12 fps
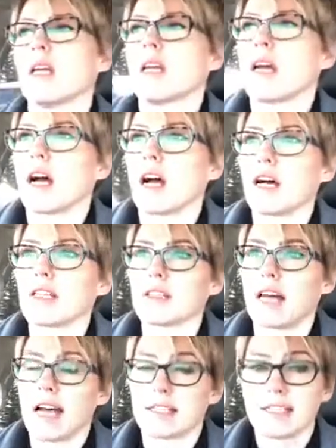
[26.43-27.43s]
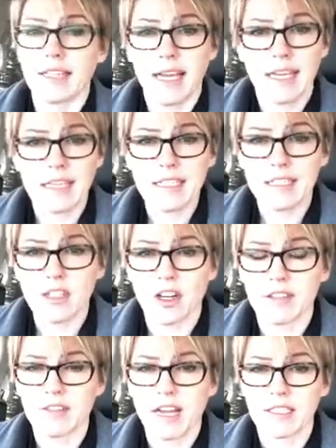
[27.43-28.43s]
Last night
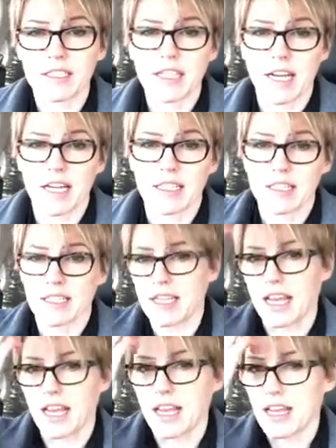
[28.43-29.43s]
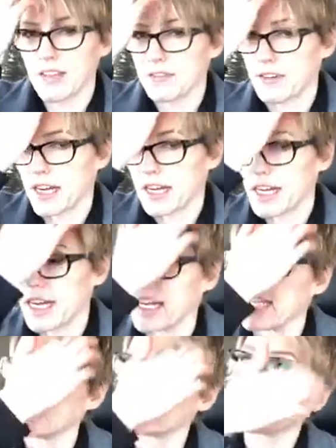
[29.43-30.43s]
on Valentine's Day, Friday
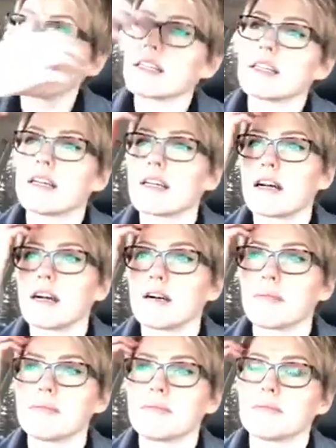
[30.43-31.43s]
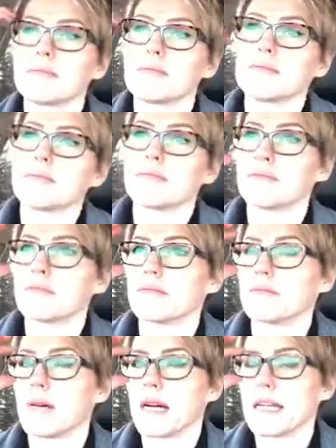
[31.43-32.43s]
night,
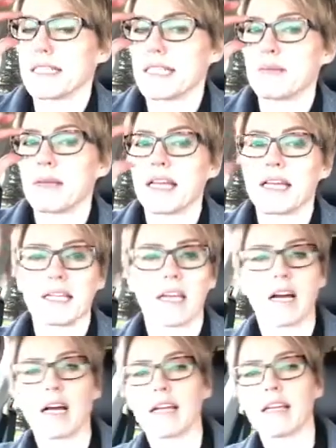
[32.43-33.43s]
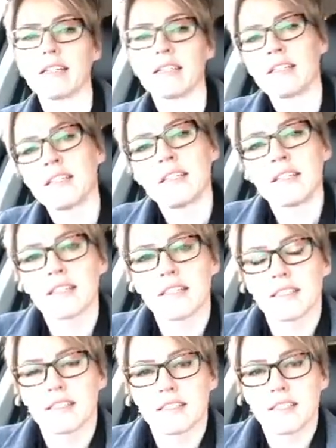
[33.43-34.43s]
my teammate and I
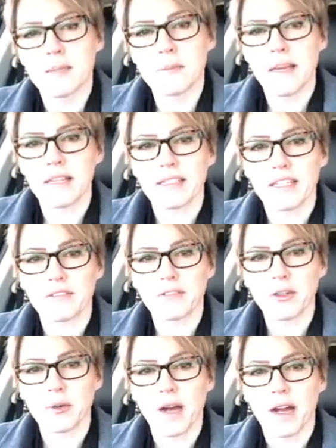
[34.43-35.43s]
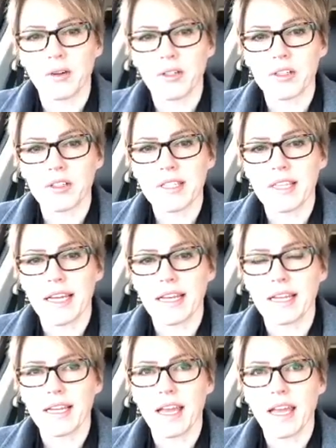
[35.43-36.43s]
spent a few hours
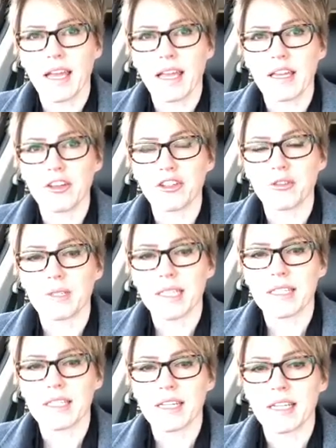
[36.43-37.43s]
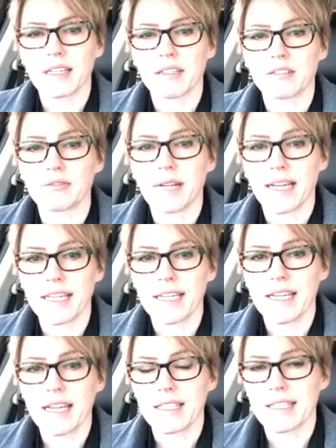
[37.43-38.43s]
getting a new listing
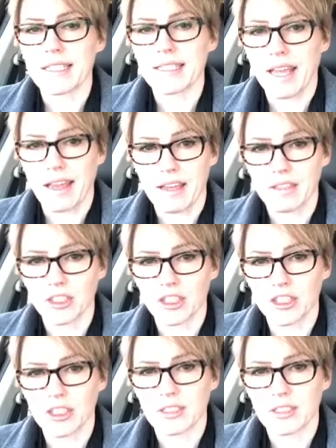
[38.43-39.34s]
ready and staged